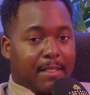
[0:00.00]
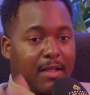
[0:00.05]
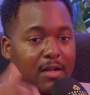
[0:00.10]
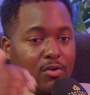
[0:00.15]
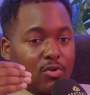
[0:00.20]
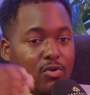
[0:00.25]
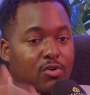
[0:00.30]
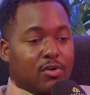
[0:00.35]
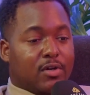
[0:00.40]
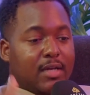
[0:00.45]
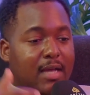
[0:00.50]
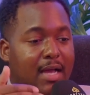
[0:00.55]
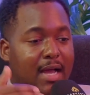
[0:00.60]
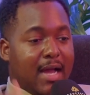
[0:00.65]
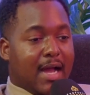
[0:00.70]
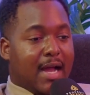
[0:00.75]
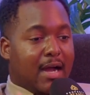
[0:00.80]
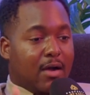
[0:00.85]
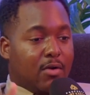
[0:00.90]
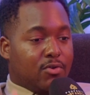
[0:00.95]
look
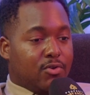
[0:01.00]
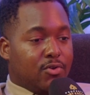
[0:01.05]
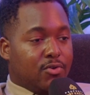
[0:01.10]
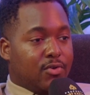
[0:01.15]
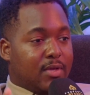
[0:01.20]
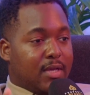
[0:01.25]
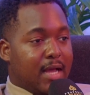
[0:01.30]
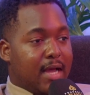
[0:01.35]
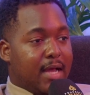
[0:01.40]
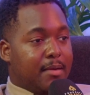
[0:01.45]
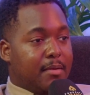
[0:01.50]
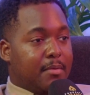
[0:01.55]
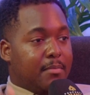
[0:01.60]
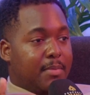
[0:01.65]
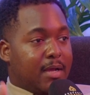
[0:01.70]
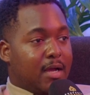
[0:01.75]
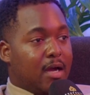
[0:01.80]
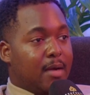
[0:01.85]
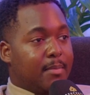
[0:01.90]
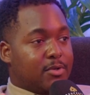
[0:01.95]
at how you can
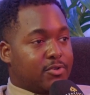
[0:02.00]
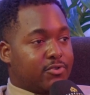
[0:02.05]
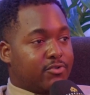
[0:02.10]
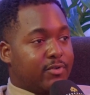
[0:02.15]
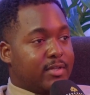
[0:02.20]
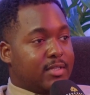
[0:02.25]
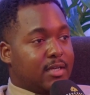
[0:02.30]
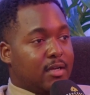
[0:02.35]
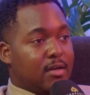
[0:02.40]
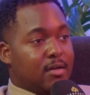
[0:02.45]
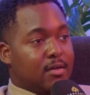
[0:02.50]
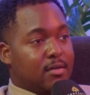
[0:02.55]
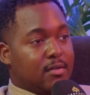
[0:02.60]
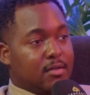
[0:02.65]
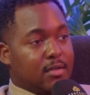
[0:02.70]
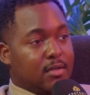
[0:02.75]
become a storyteller.